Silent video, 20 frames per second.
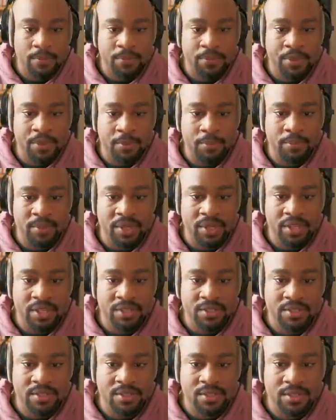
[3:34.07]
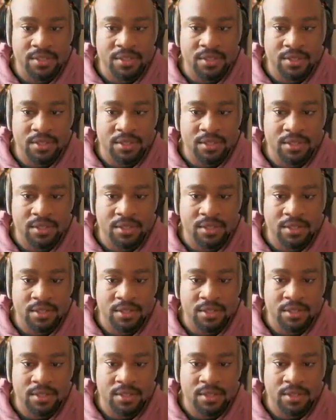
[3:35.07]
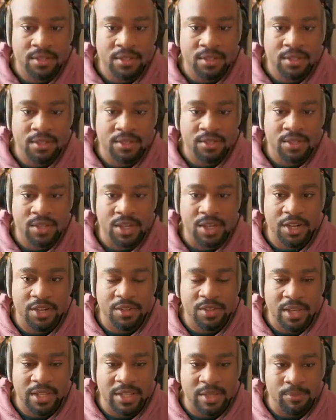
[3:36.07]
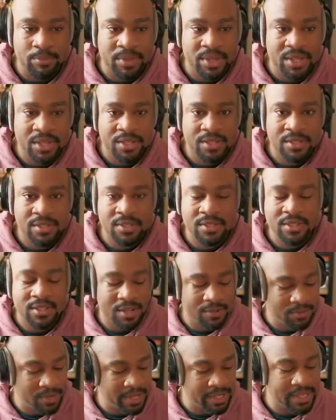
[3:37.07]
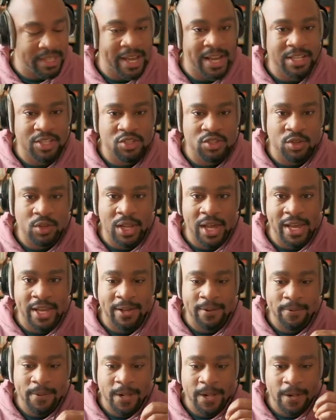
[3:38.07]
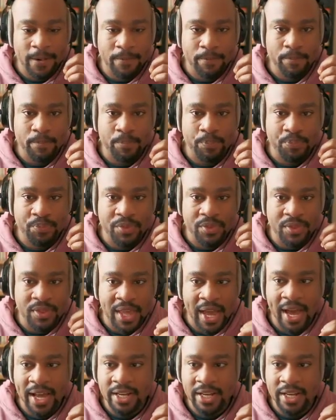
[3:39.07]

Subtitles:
the bees, you can hear like the bees and stuff like that. So like that